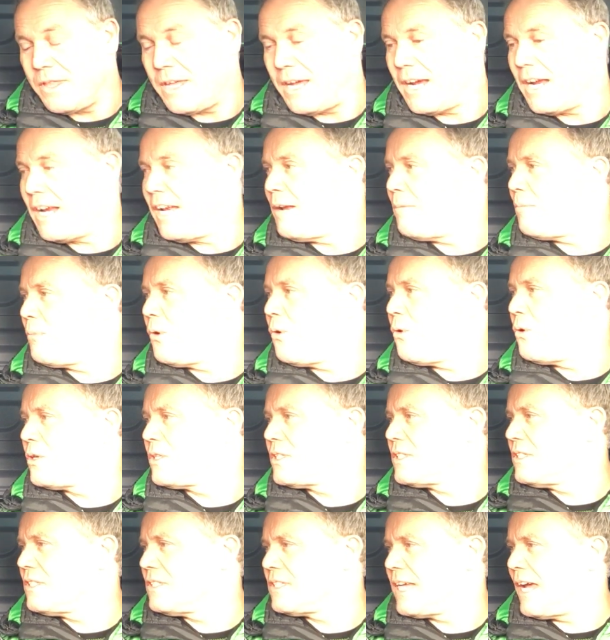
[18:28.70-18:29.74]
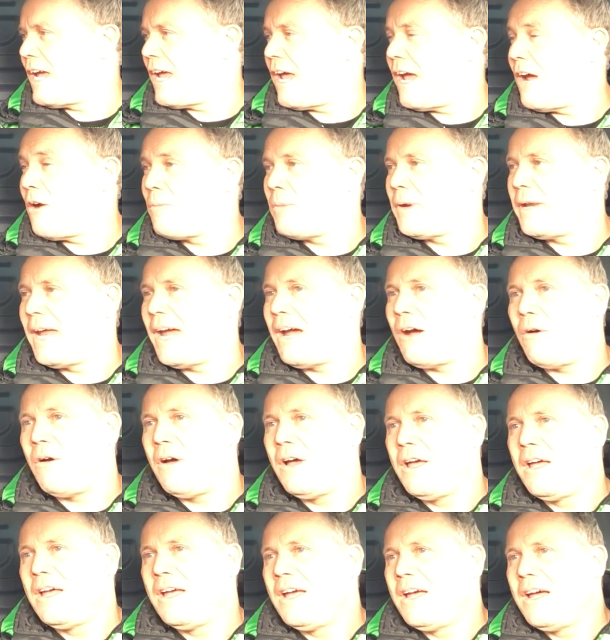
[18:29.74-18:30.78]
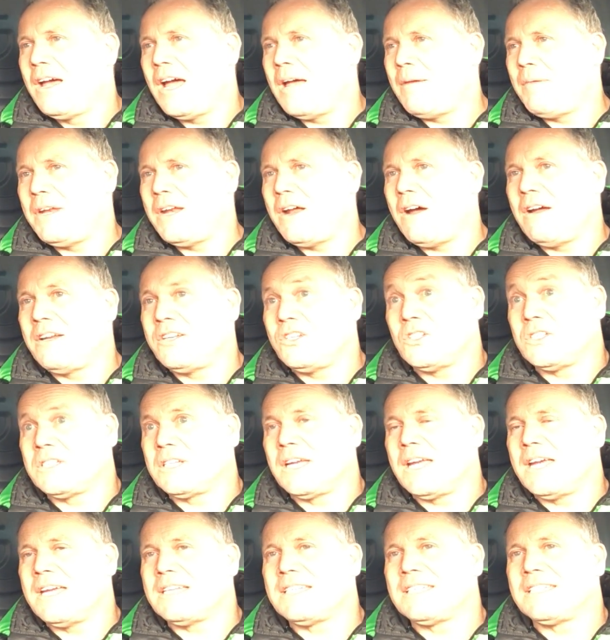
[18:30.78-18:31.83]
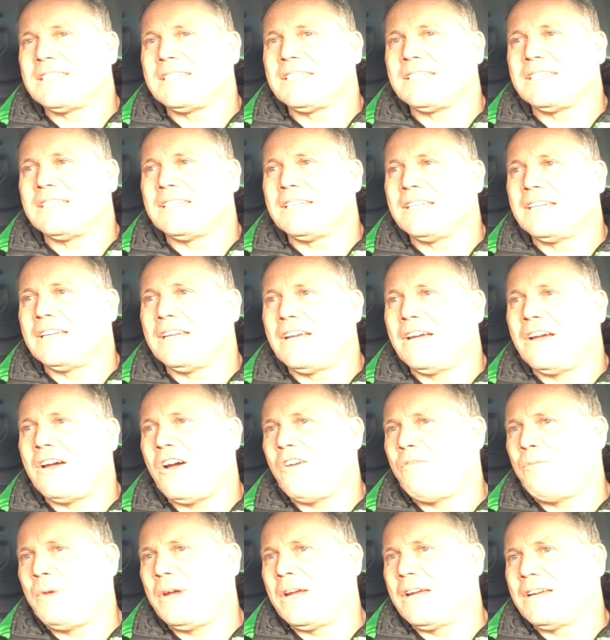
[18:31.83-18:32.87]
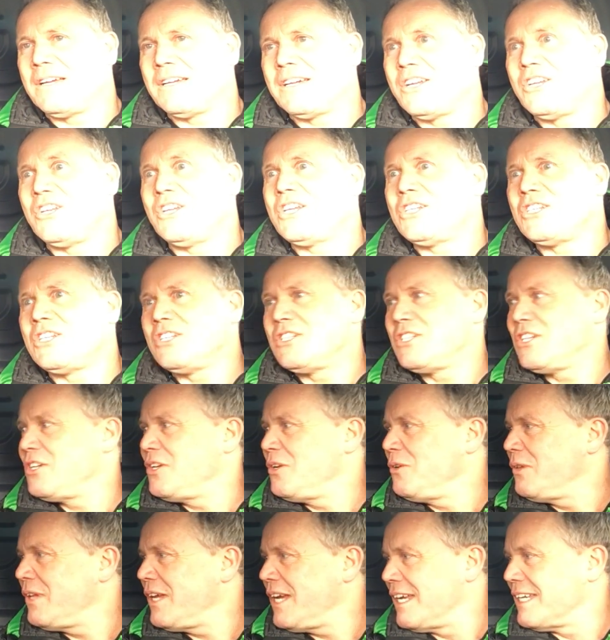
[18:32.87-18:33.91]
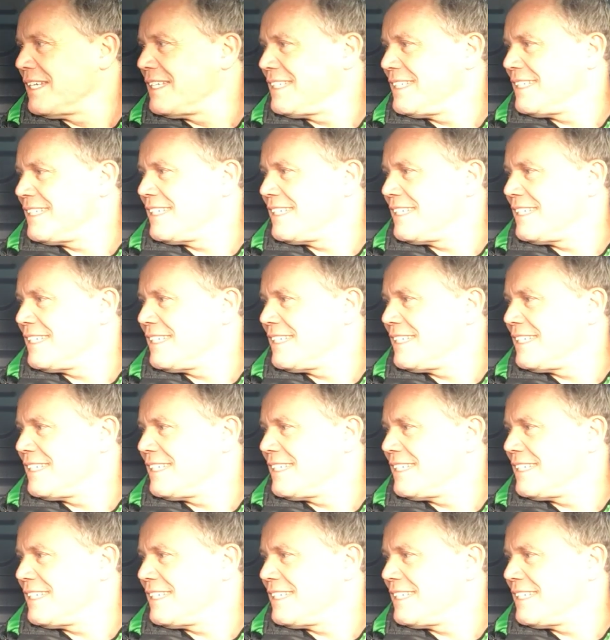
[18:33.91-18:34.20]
their clipboard helping out. I mean, I just guess I've been conditioned to do this.